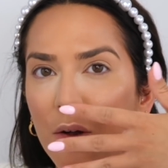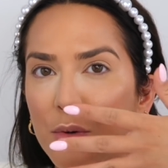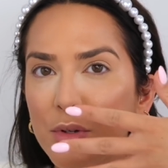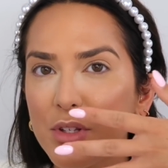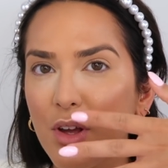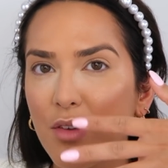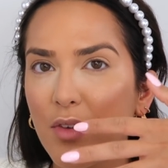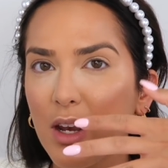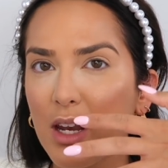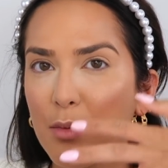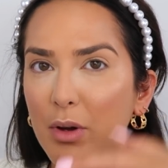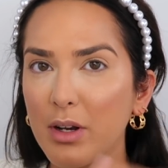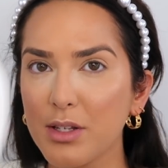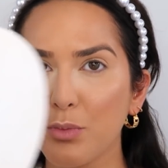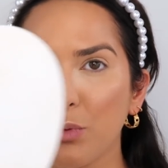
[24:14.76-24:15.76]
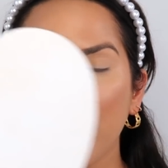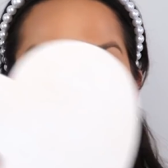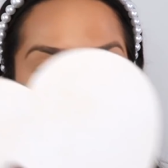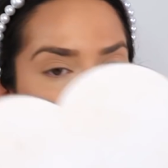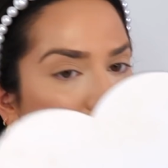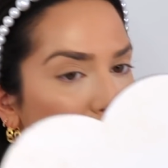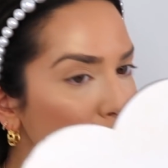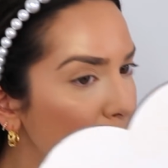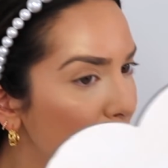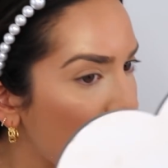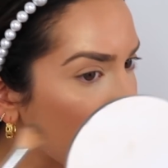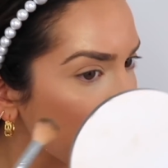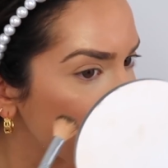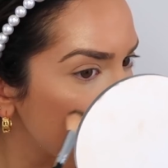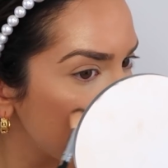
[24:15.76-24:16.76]
Also, if anyone is wondering, we're
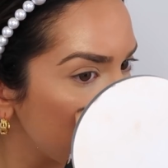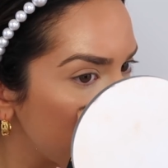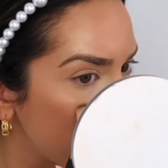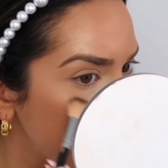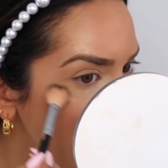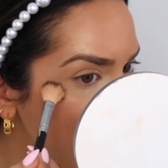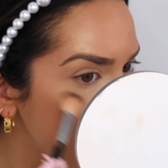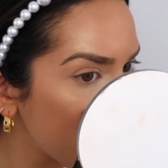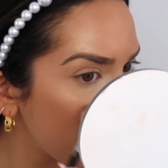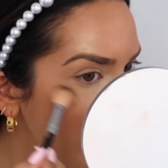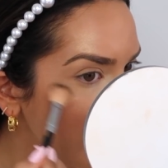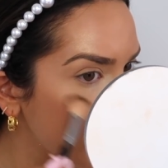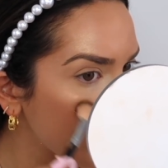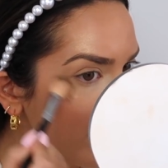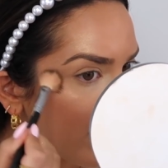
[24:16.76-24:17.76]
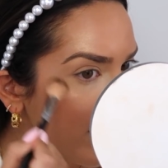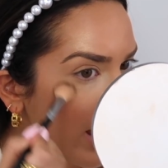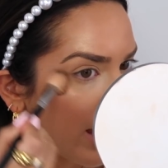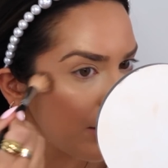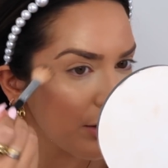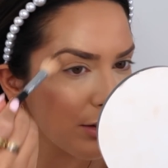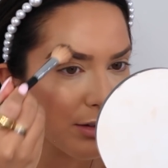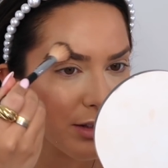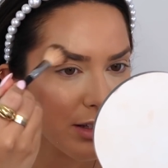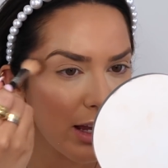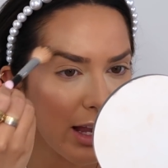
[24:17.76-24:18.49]
back to the pink nails.